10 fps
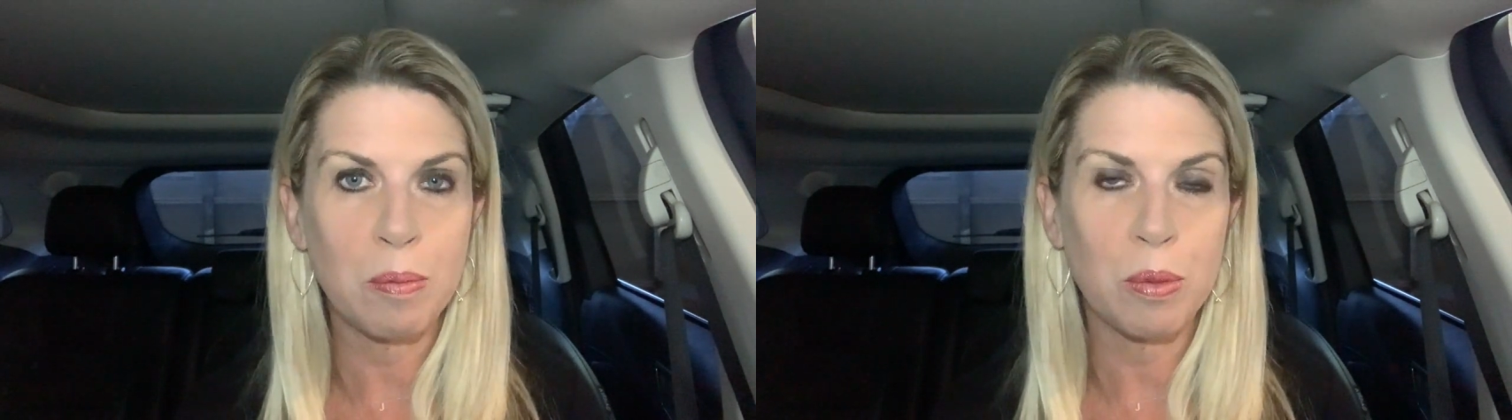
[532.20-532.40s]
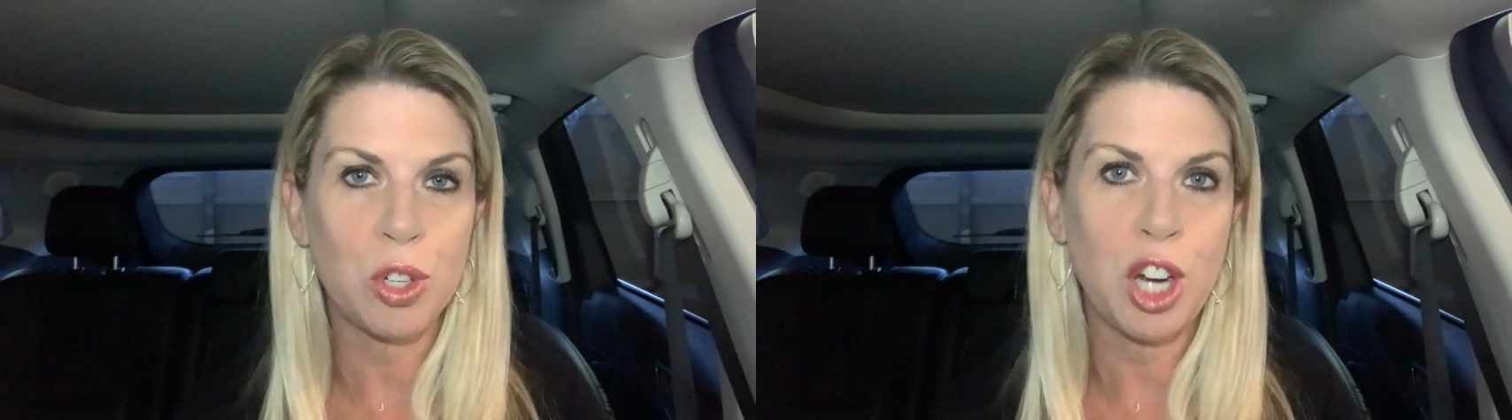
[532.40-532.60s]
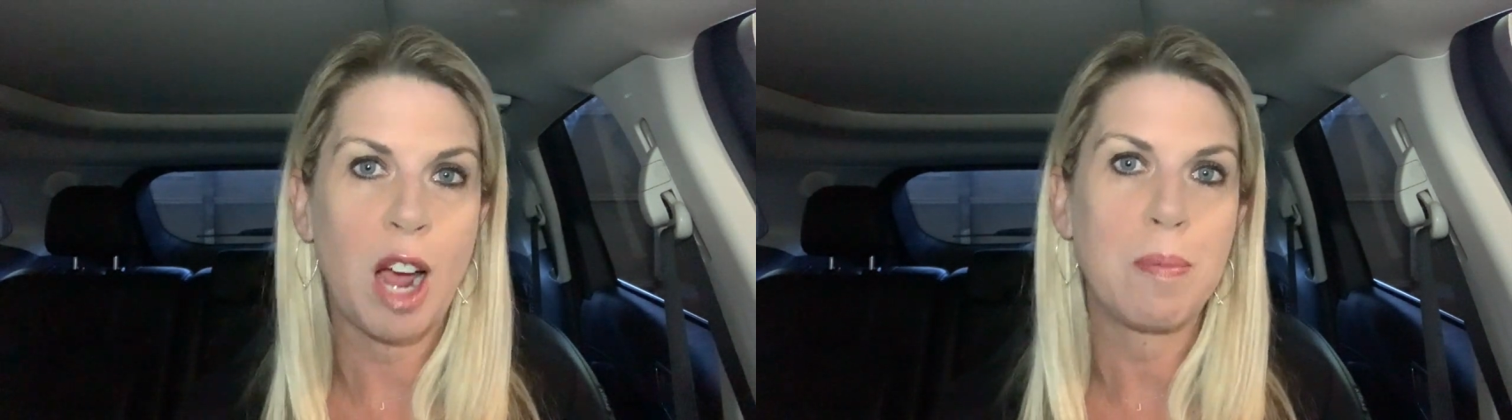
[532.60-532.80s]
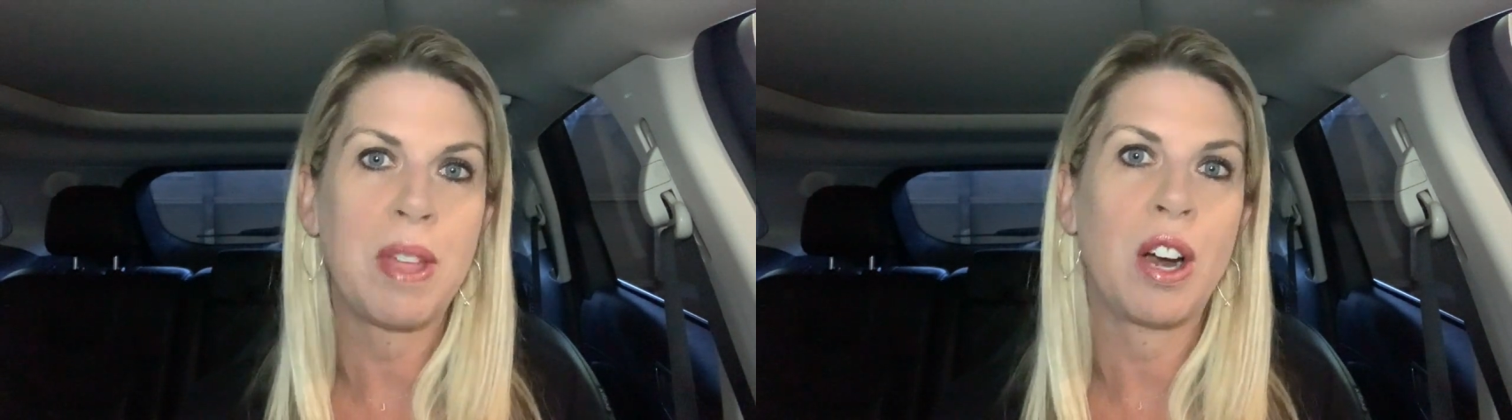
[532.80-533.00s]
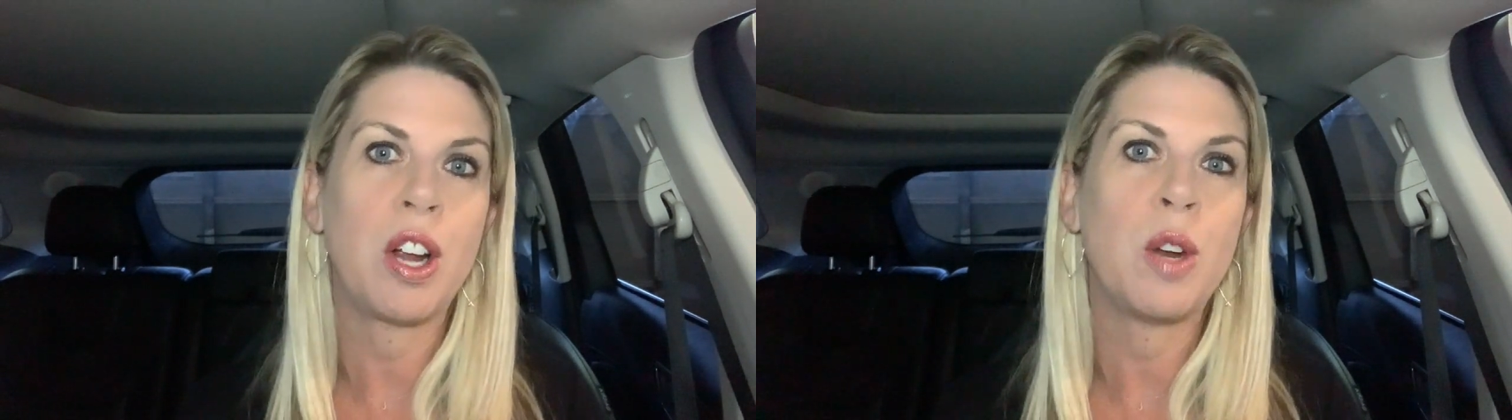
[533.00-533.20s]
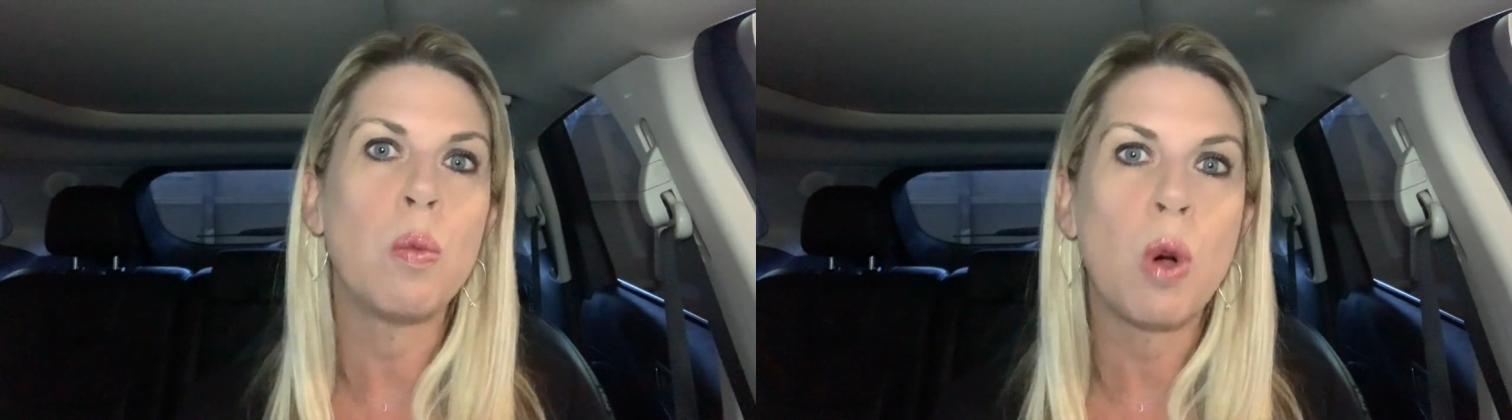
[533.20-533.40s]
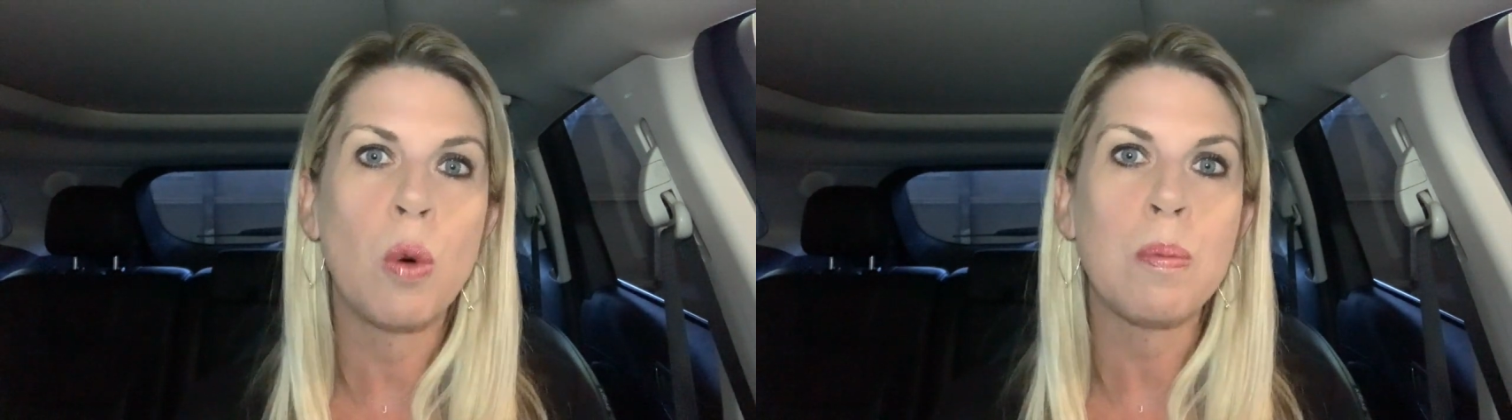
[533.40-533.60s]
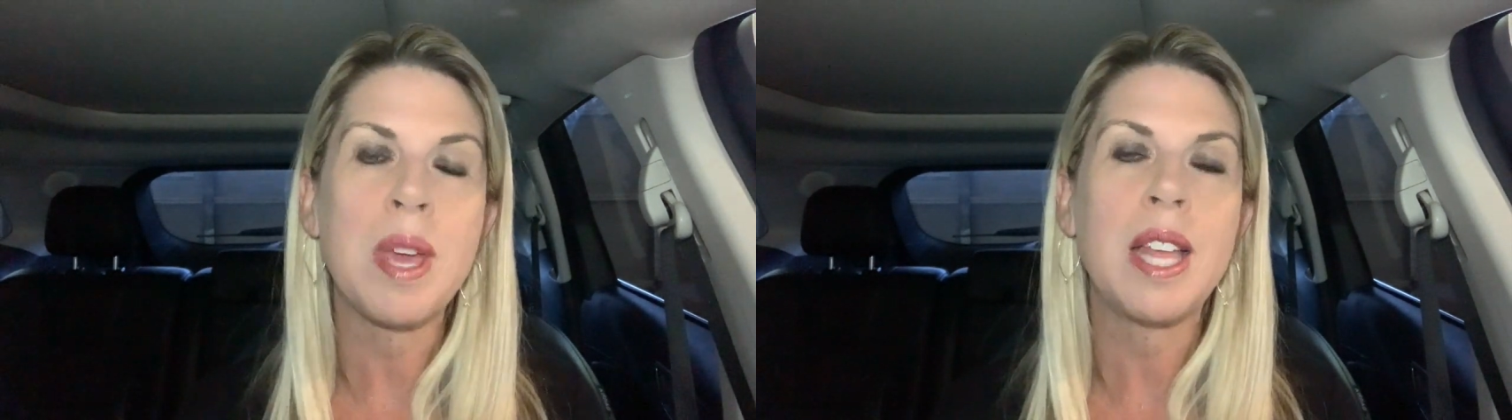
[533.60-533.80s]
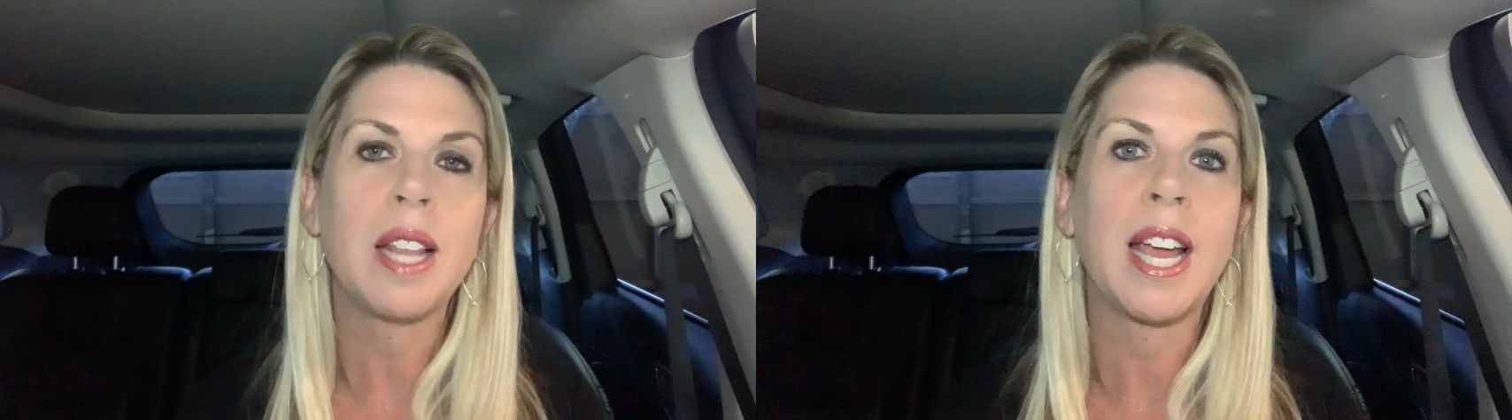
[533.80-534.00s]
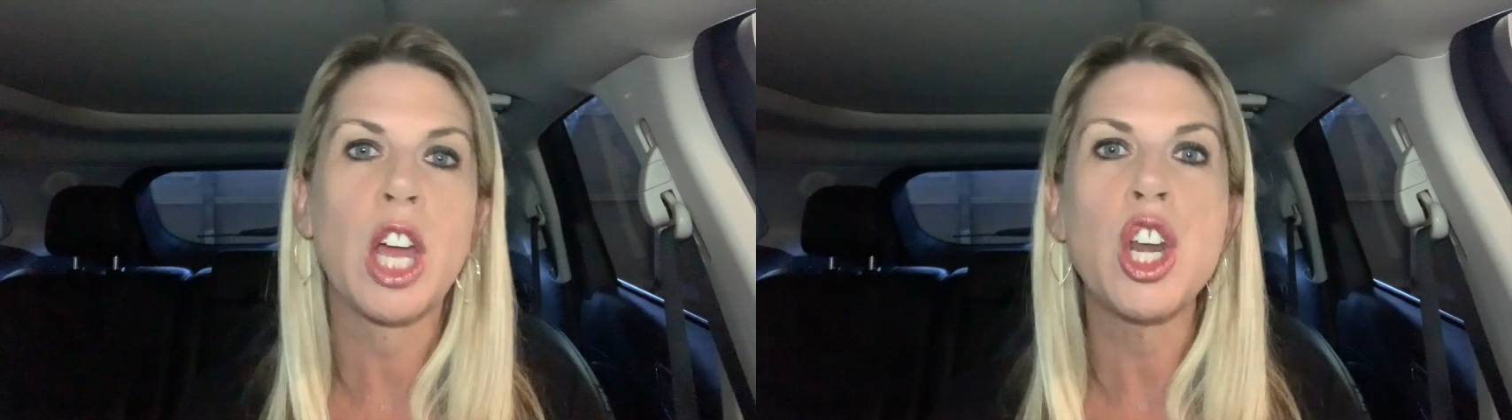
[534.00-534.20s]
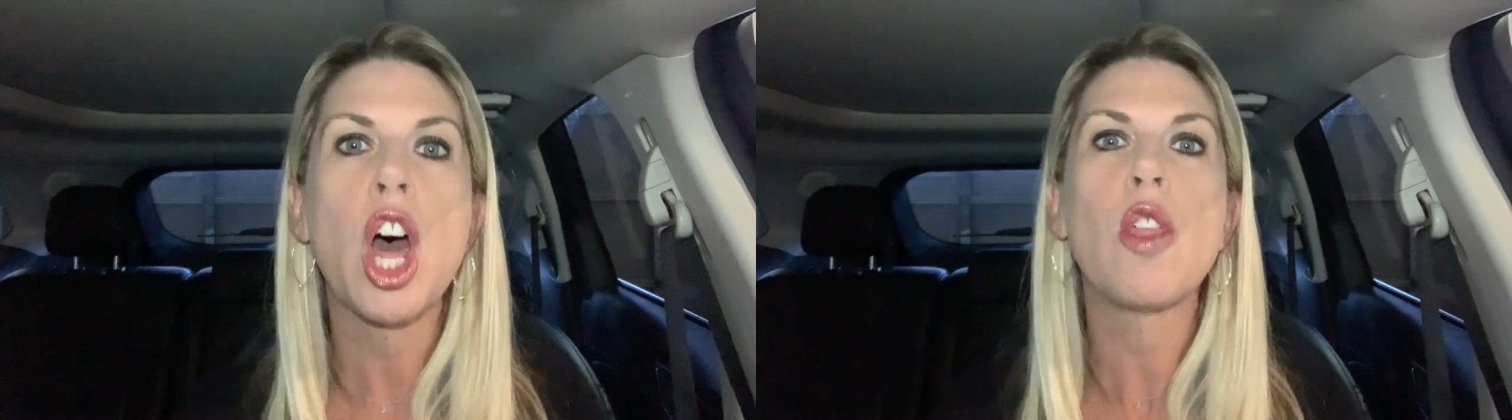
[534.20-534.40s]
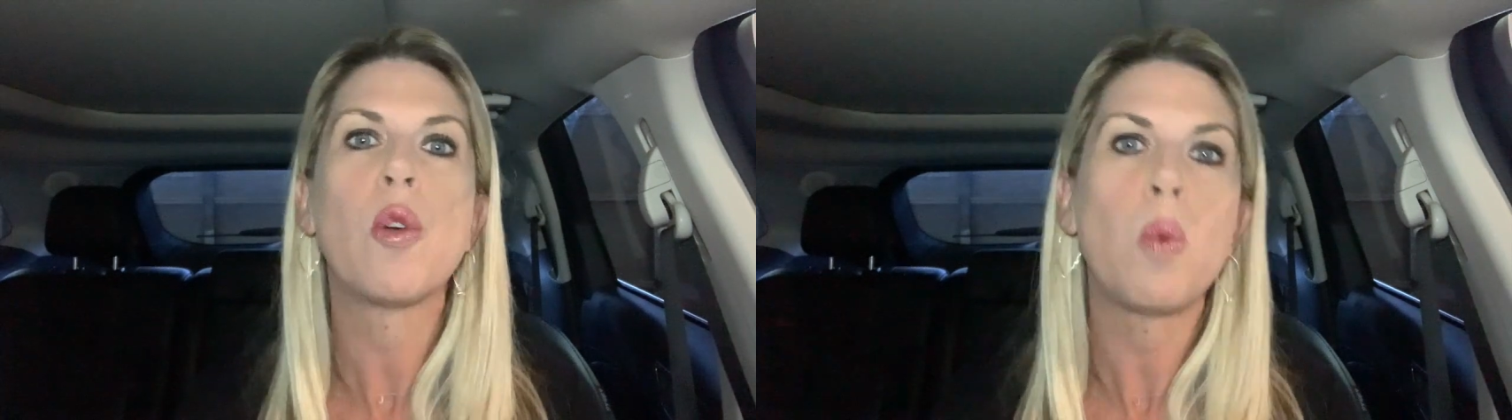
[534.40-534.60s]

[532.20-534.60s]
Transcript: shop there, and it won't be like another